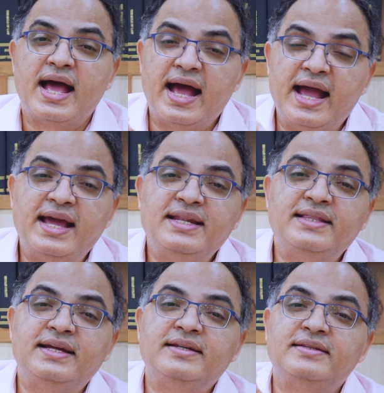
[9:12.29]
And
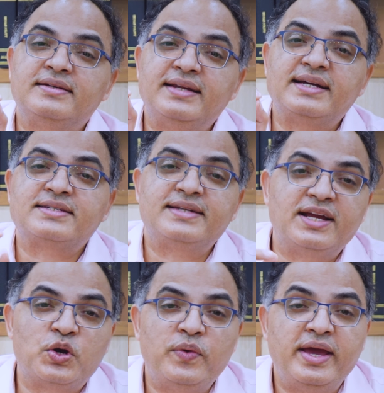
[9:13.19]
then the next
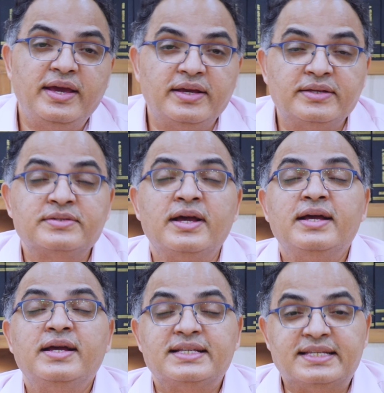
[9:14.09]
takeaway is
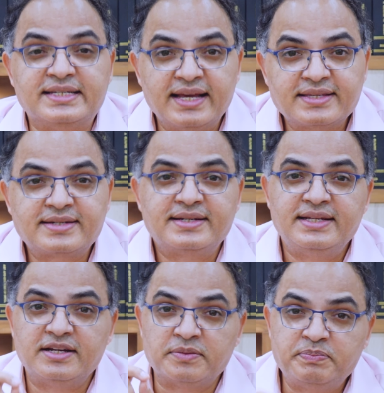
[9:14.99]

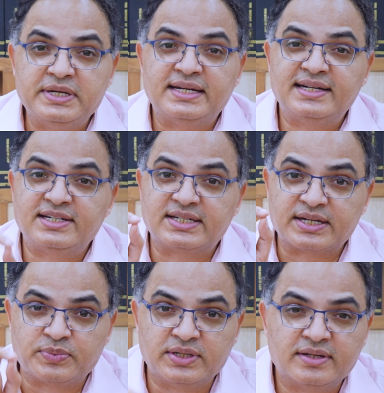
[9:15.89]
GST appellate
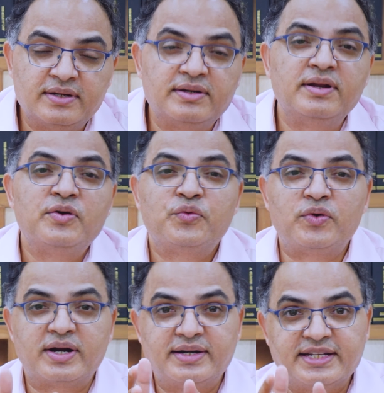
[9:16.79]
tribunal
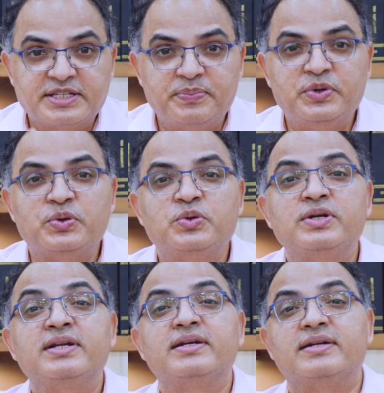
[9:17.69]
for dispute
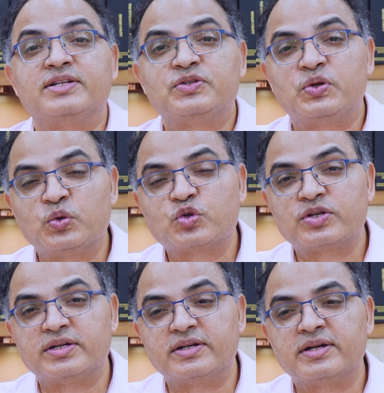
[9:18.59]

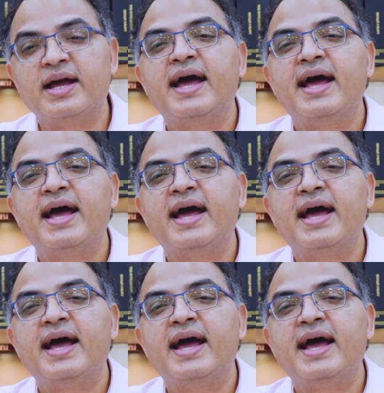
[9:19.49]
resolution,